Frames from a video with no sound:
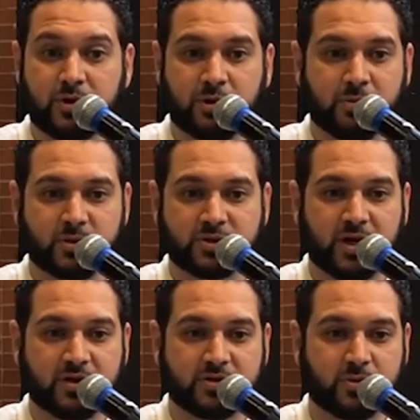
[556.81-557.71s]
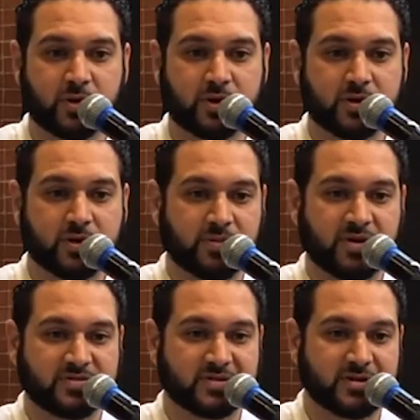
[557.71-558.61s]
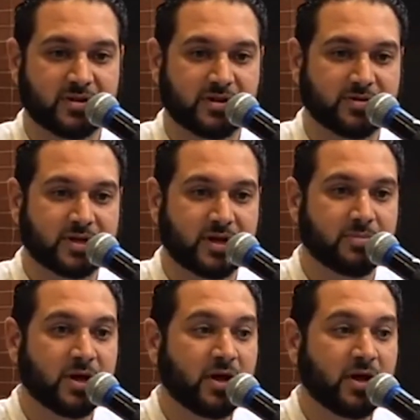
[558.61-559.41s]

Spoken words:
the most healthy one, the Prophet sallallahu alaihi wasallam.